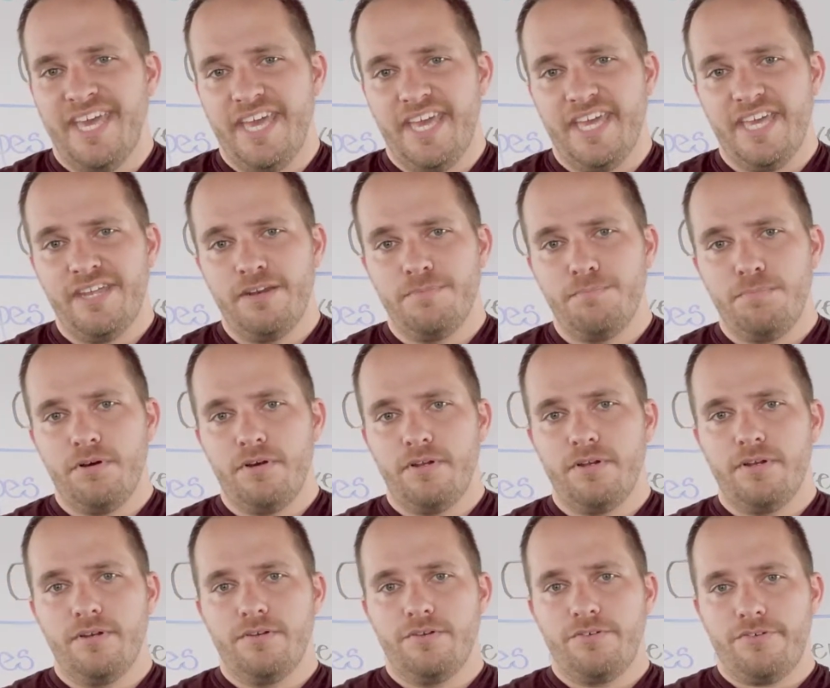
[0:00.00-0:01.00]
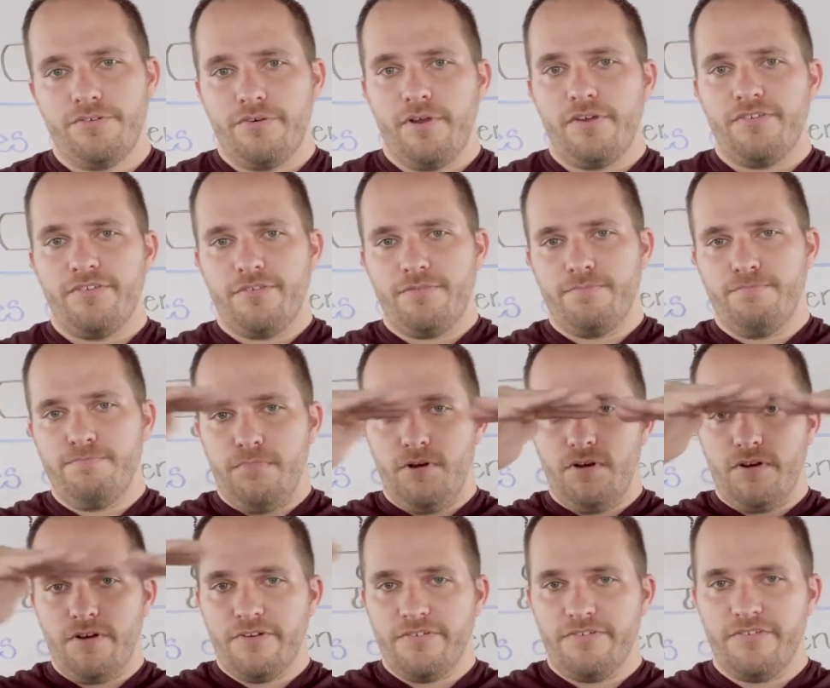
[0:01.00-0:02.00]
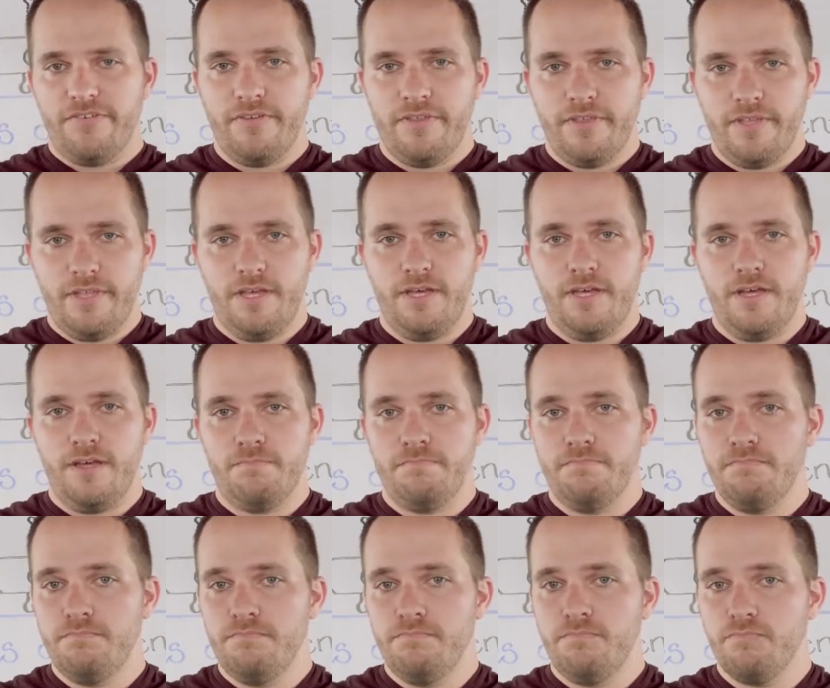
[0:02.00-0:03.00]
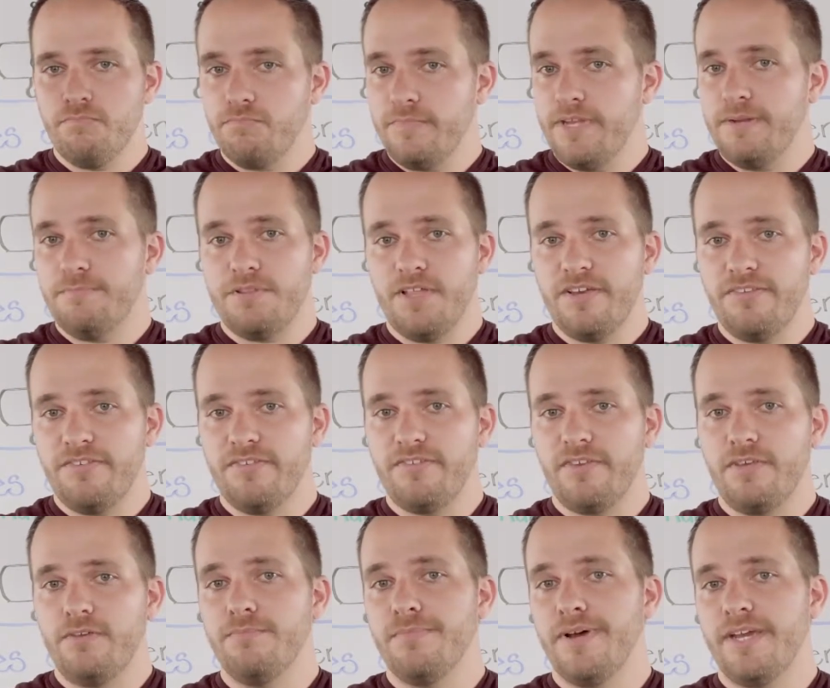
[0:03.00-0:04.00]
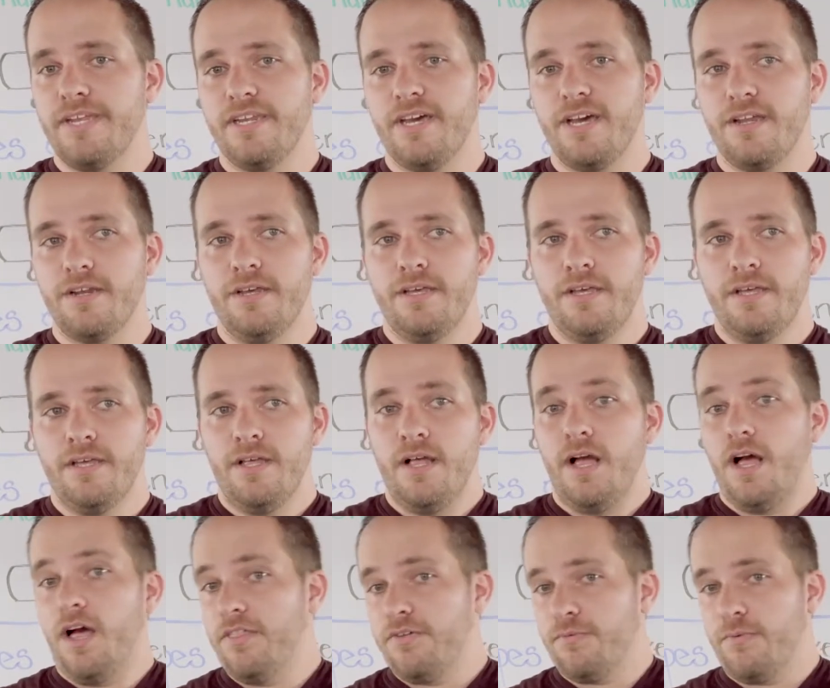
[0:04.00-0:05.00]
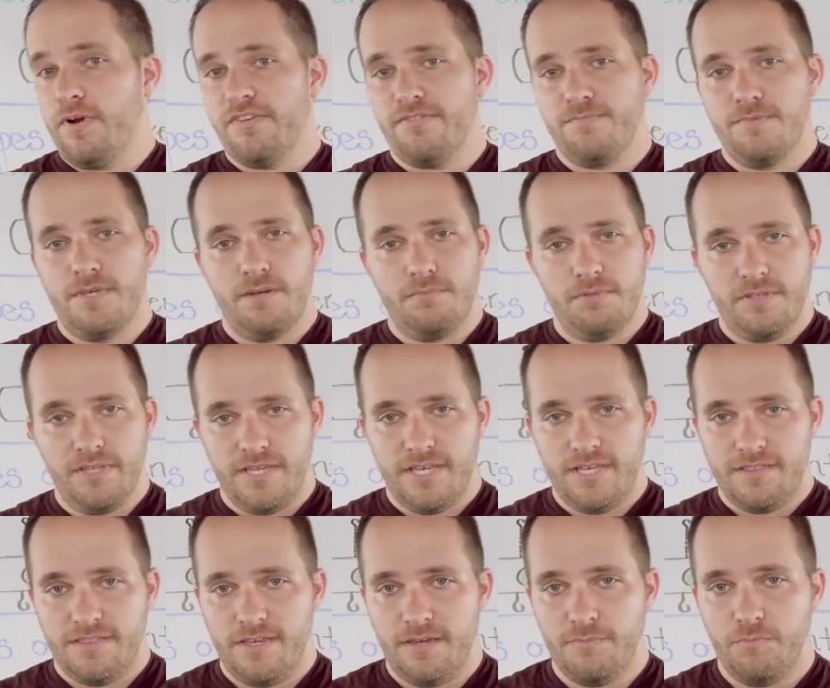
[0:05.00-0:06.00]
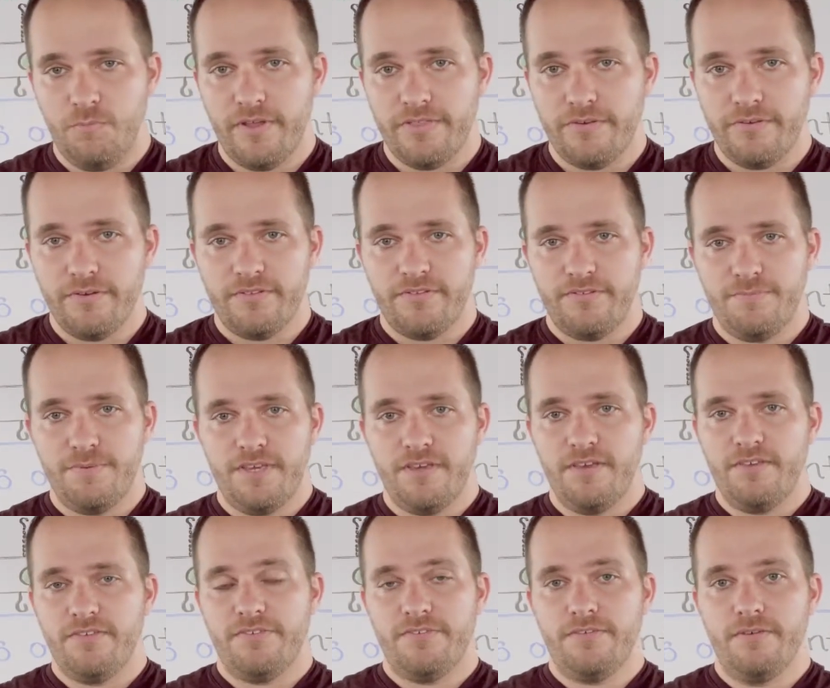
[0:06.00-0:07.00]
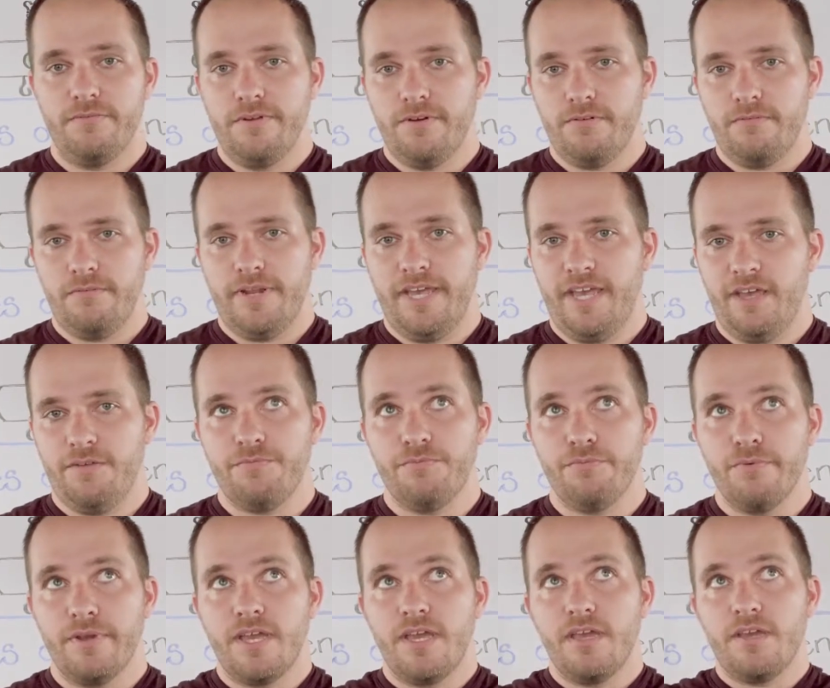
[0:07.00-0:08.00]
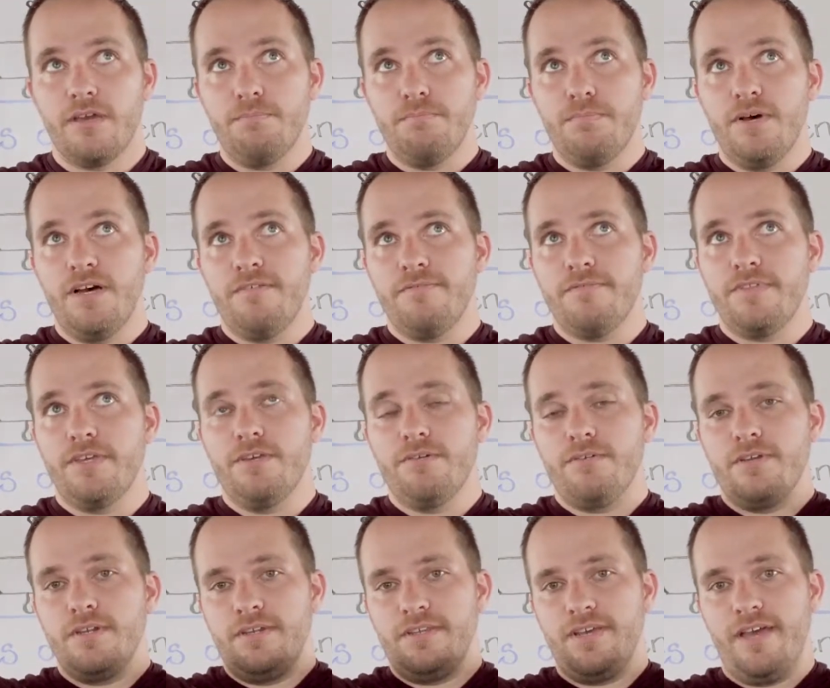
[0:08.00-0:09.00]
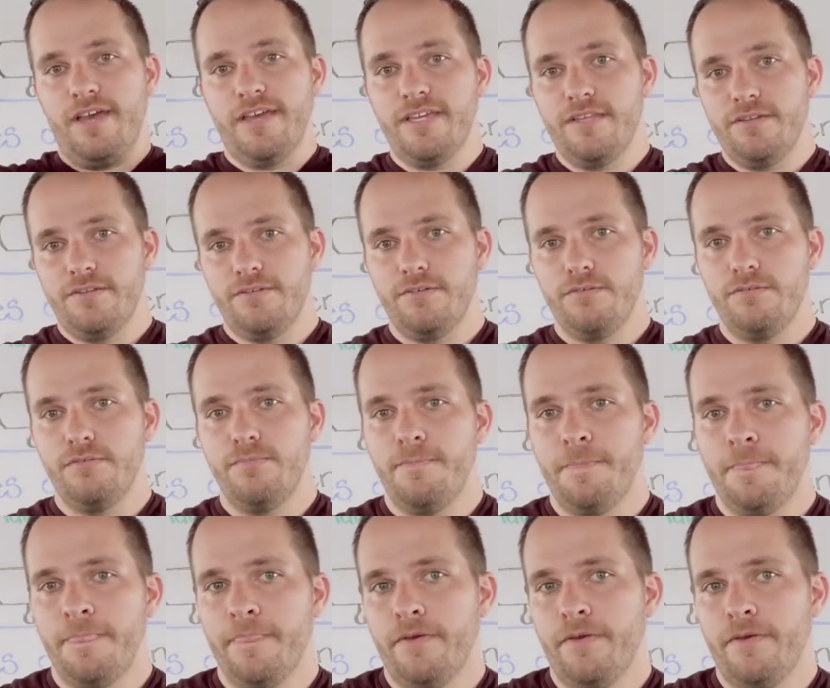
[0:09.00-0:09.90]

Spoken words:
and put truss bars in places that you might not otherwise be able to get them, whether it's because you don't have rigging above that you can tie into,